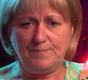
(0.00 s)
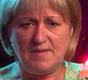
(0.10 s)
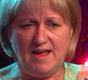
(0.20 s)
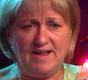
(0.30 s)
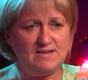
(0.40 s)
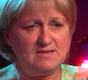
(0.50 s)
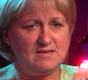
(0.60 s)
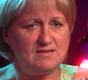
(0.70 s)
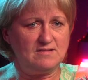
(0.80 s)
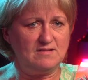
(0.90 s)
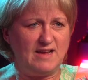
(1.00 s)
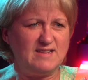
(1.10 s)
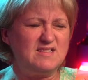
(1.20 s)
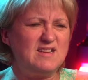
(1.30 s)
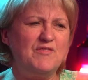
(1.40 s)
And like
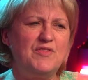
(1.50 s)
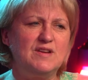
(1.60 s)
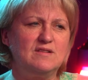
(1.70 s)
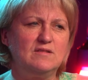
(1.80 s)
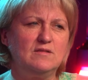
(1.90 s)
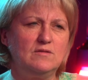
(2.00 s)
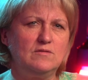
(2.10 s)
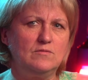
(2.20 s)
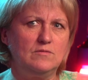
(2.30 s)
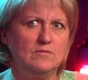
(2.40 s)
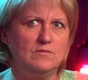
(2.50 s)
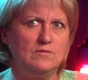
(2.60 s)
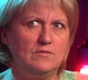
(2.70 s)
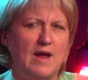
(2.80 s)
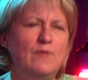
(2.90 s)
stuff
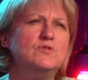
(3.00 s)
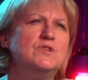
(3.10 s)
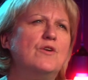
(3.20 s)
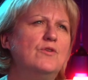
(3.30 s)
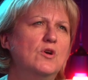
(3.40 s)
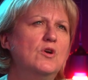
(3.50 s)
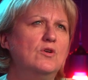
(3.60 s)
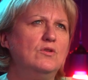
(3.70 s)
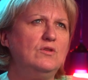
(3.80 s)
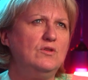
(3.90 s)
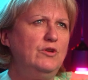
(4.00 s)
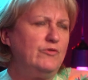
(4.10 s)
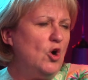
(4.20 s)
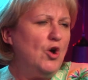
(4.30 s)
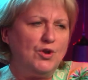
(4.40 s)
and also you've
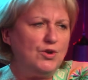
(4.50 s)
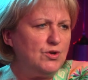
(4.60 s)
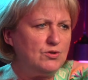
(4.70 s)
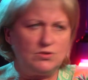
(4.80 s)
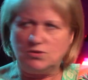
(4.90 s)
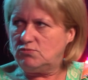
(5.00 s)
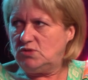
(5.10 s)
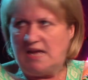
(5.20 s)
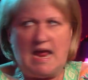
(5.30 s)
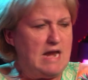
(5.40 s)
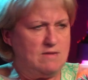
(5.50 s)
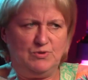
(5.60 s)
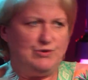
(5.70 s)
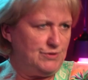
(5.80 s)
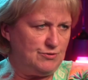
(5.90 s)
got 10
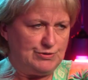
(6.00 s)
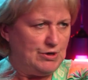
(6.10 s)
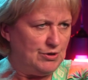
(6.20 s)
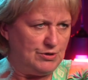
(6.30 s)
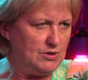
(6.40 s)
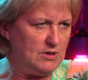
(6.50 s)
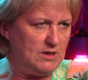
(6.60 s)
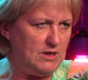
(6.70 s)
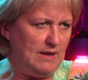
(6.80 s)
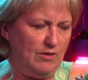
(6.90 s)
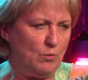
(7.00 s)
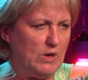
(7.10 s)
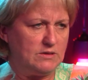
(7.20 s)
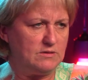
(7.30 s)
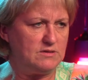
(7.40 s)
musicals on in the
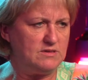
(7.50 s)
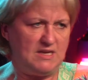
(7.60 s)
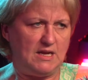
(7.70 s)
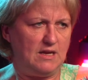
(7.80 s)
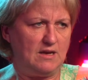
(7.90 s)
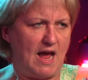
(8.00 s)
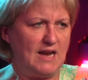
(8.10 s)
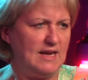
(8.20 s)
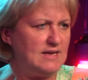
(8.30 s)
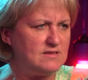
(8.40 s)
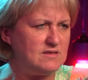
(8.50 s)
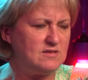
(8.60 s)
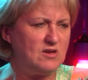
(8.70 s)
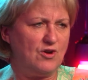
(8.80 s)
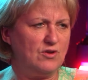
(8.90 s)
one city at least.
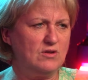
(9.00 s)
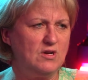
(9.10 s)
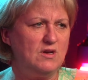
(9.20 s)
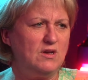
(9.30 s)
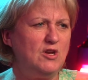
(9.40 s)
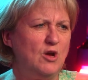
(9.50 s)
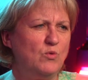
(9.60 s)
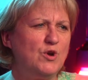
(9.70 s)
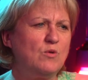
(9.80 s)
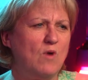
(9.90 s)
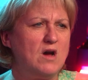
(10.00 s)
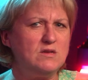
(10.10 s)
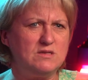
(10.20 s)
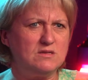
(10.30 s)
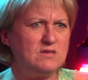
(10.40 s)
So,
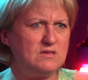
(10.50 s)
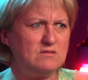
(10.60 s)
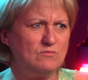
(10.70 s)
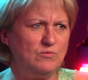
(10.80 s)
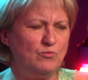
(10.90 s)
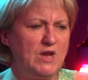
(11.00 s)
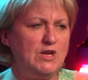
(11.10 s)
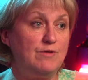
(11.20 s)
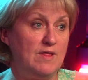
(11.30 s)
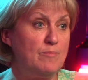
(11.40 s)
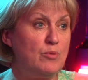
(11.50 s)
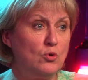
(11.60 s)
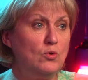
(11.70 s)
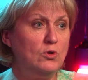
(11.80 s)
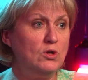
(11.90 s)
work-wise, it's when you're in the
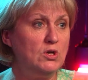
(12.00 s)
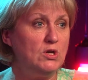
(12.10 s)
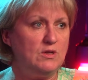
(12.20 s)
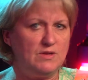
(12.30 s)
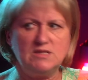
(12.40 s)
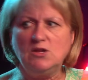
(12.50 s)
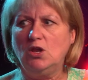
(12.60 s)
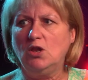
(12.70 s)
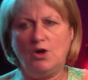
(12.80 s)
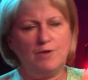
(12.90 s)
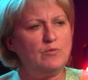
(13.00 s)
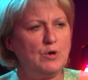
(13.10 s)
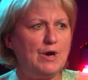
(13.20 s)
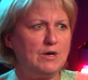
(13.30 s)
pool, there's a lot of work,